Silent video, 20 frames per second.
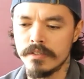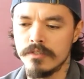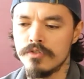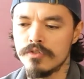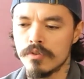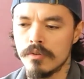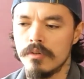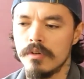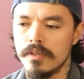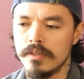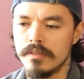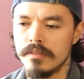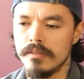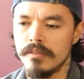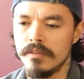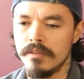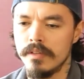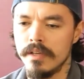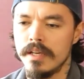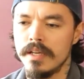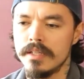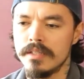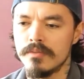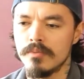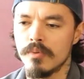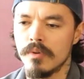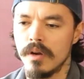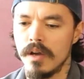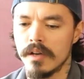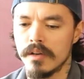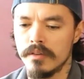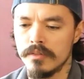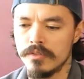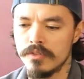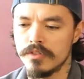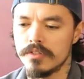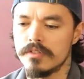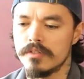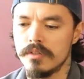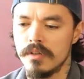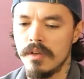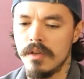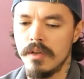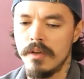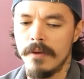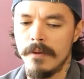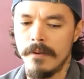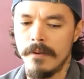enjoyed the days where I could just